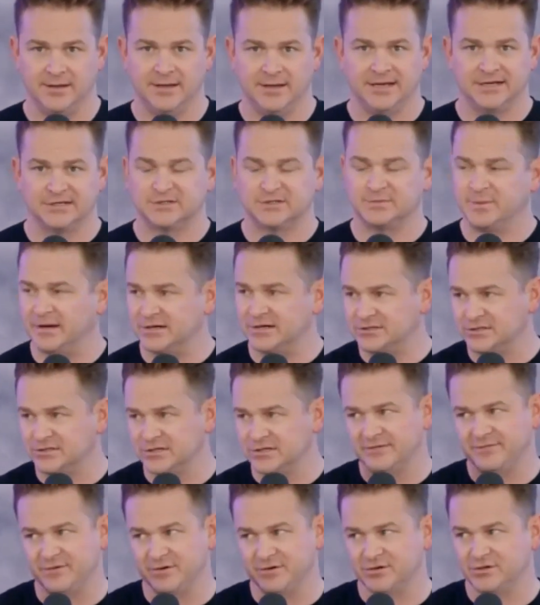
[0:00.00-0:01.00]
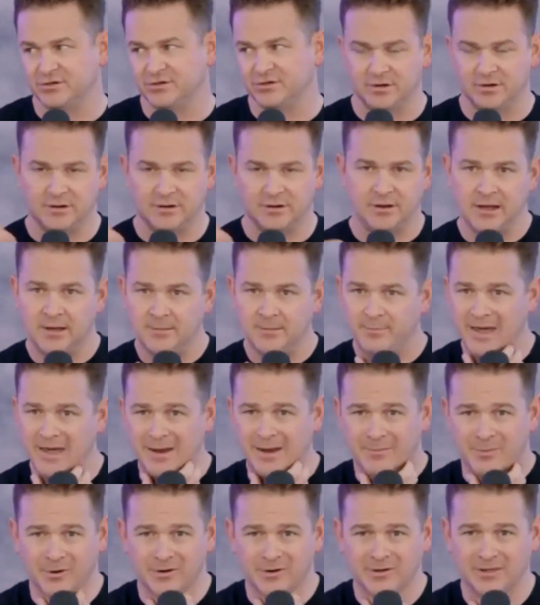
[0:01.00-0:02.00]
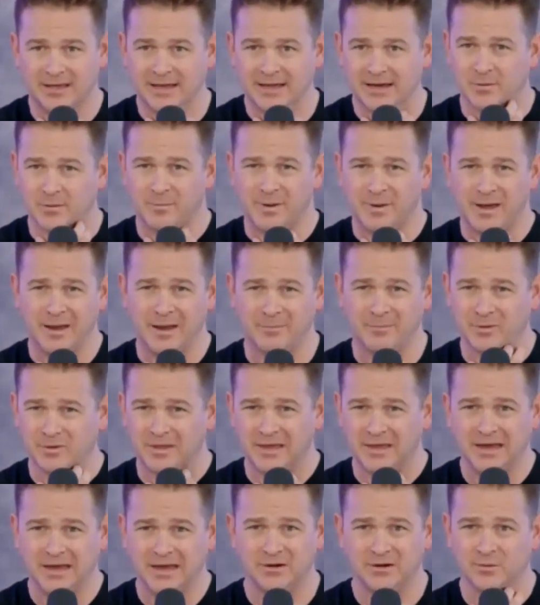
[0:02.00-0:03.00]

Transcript: especially if you're doing pay-per-click or pay-per-lead or